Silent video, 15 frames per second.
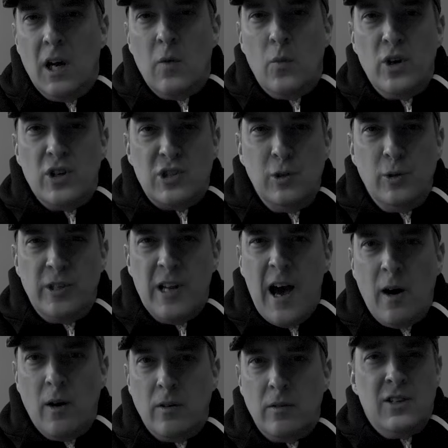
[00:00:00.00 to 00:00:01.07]
And where's Luke
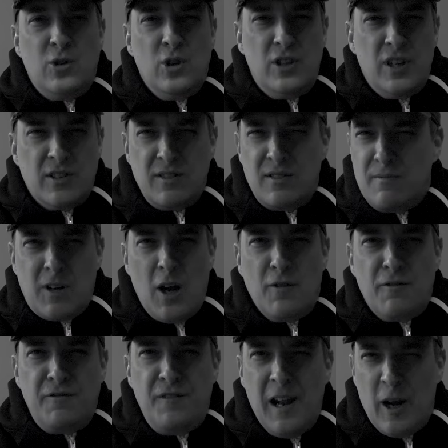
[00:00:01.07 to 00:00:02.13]
now? So he just kind
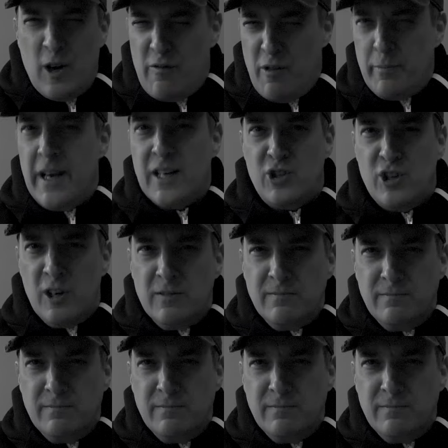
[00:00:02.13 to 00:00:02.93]
of fell out of the picture?